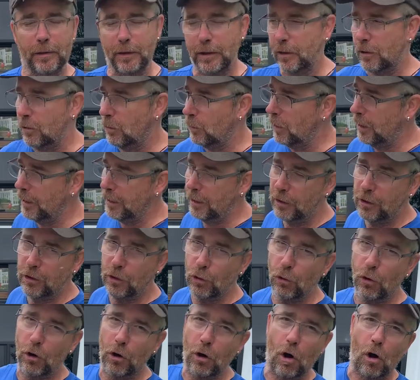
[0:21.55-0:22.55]
You don't want your
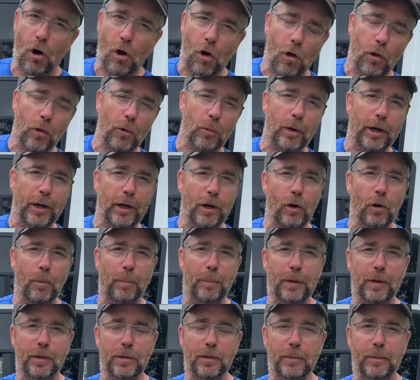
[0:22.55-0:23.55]
door all the way
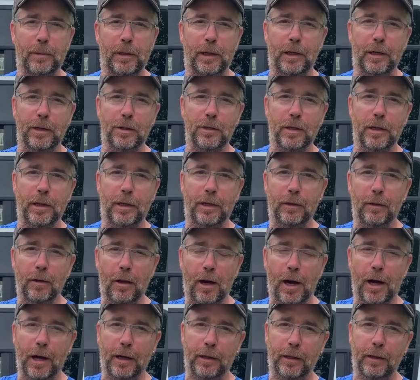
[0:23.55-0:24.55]
open to where it's going to
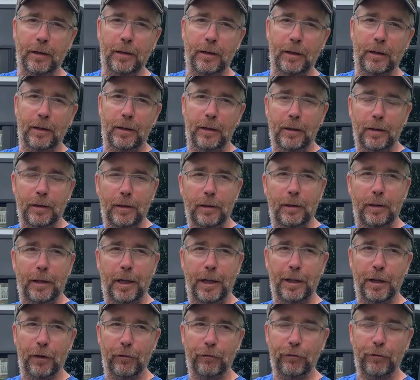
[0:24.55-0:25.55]
lock
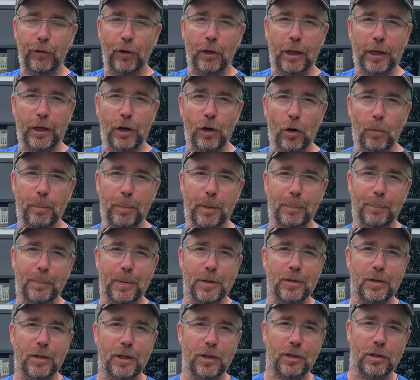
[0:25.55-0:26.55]
in the fully open
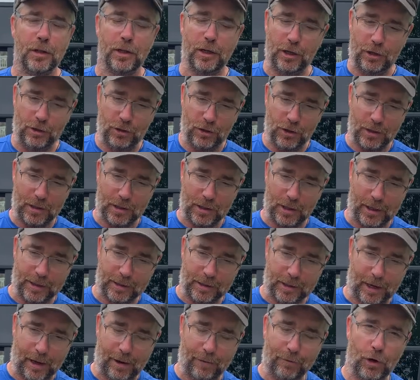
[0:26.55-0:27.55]
position. You just like
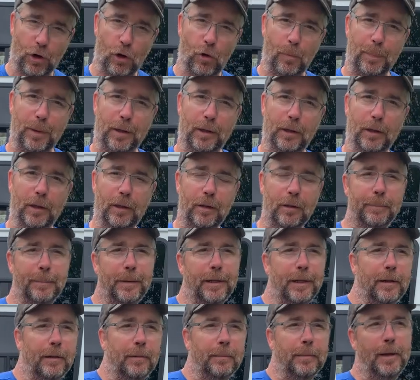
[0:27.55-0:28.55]
to have it open a little
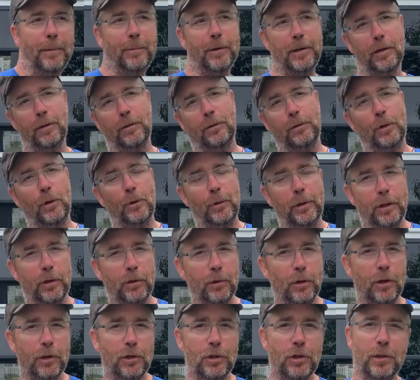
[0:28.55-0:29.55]
bit and maybe you're throwing
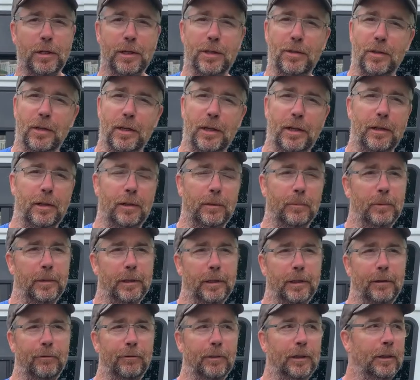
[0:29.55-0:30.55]
groceries in or
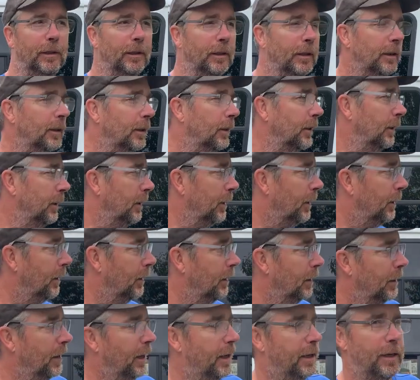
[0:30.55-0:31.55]
whatever
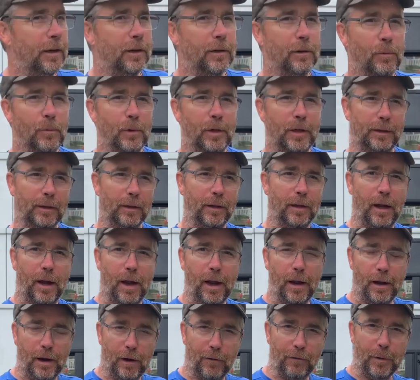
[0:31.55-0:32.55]
and you don't want
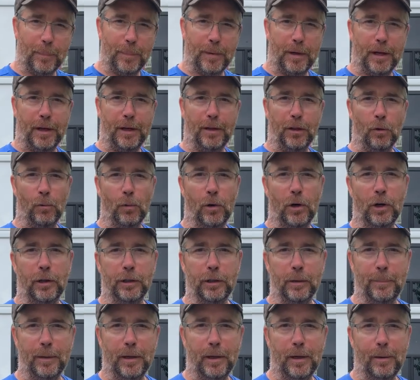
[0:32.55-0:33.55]
everybody in the
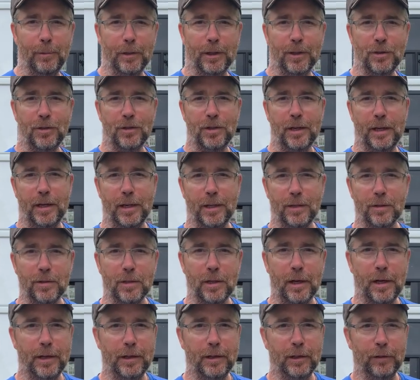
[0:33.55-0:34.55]
world to be able to see
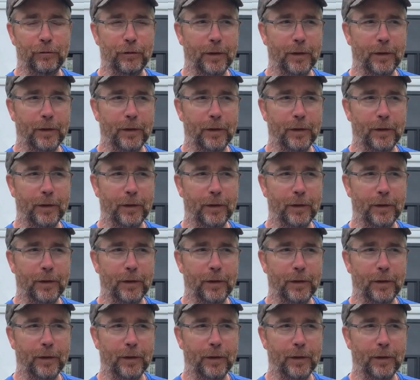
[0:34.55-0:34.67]
inside your